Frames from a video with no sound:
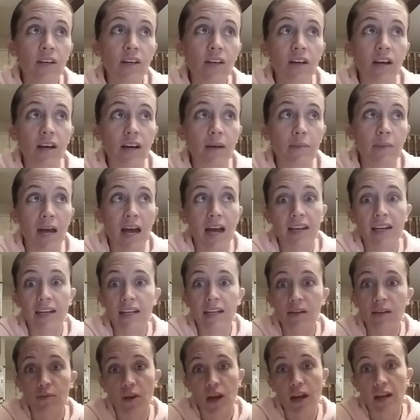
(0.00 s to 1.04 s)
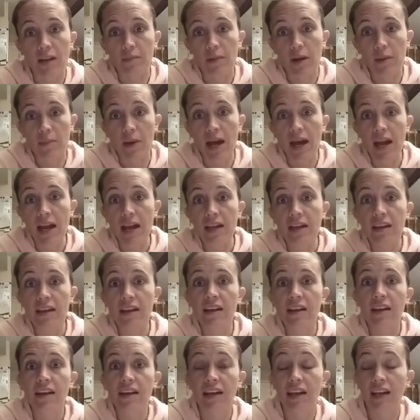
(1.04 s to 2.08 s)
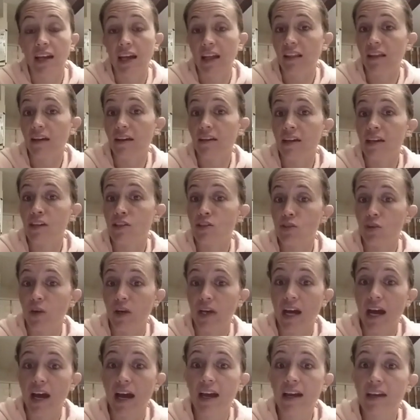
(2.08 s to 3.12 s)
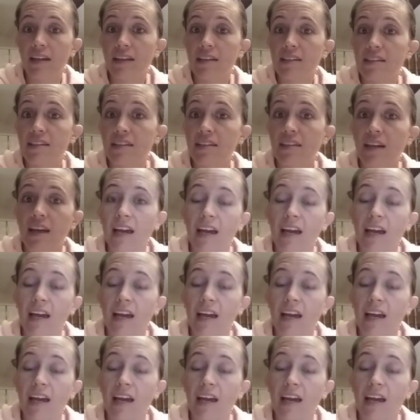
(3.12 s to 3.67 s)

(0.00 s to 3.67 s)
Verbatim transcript: um, added in riding my bike and I let enjoy hikes.